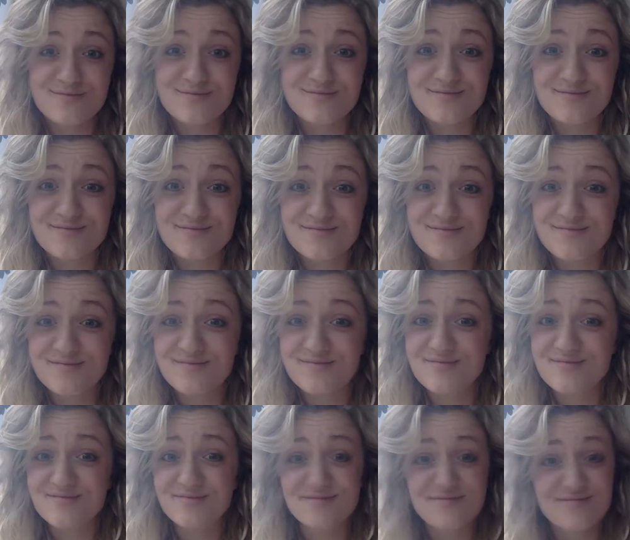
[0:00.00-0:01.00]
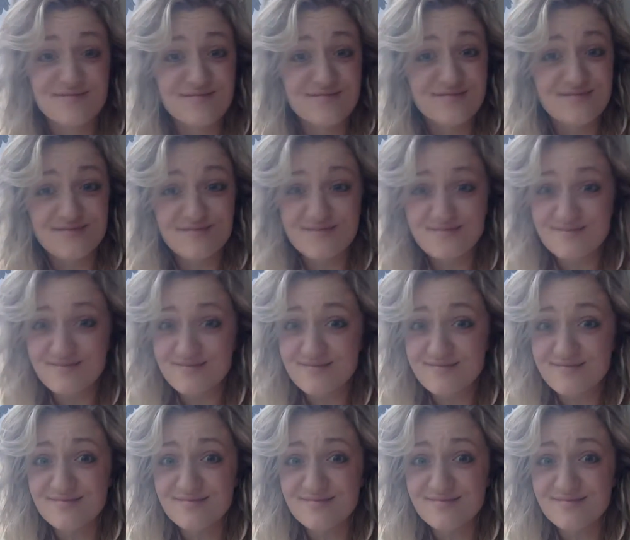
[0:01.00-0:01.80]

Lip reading: (silence)